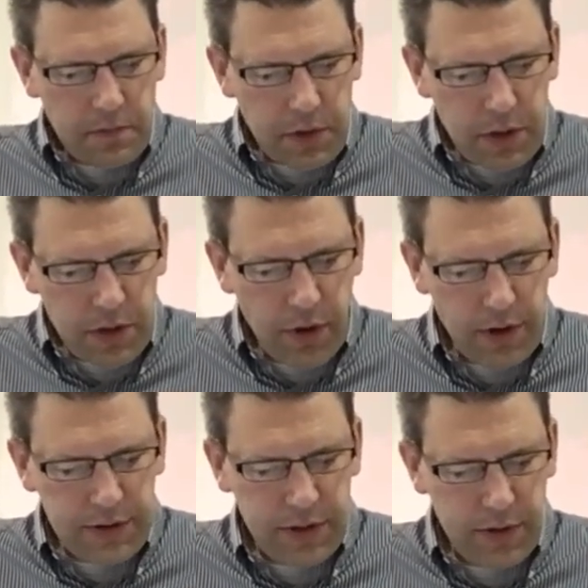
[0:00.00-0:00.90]
You
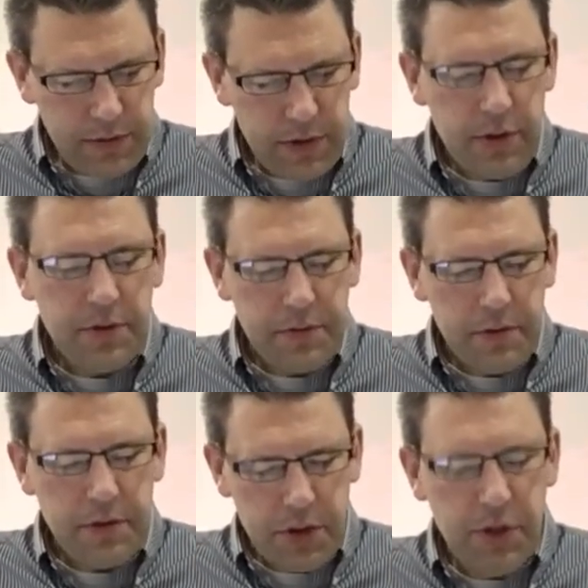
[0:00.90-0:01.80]
also,
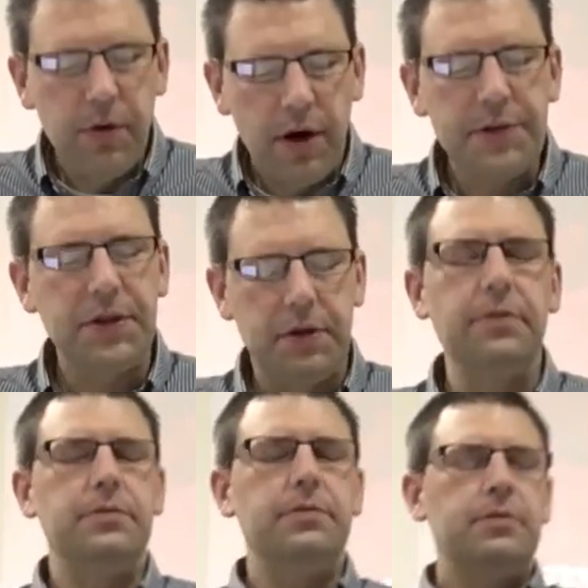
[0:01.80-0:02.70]
you also.
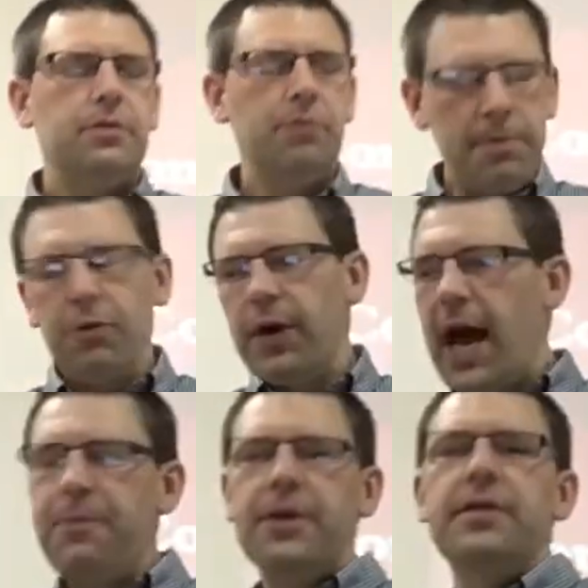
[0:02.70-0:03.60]
Remember what
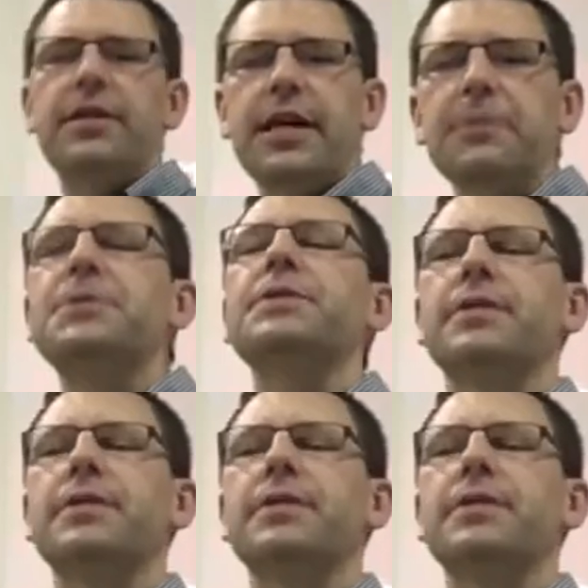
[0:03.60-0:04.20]
happened in Thebes?